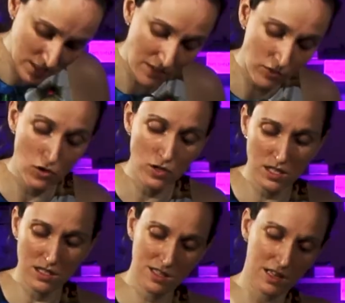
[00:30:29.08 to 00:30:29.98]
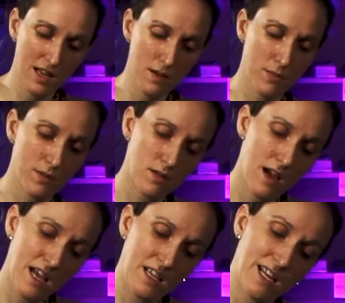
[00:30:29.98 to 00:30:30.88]
I've used the slip,
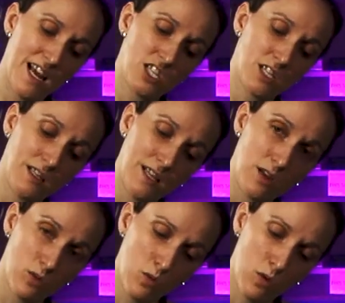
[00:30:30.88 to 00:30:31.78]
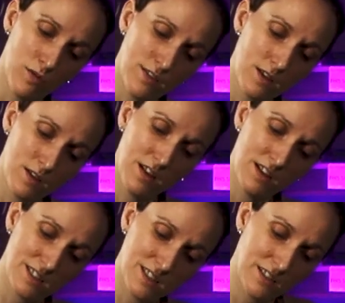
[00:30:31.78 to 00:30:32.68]
I can actually let go of it and
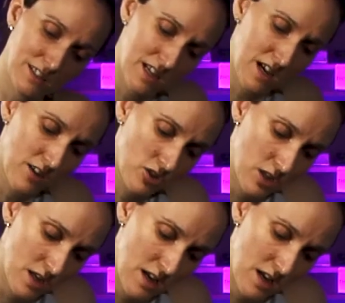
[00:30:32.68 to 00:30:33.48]
it's still attached.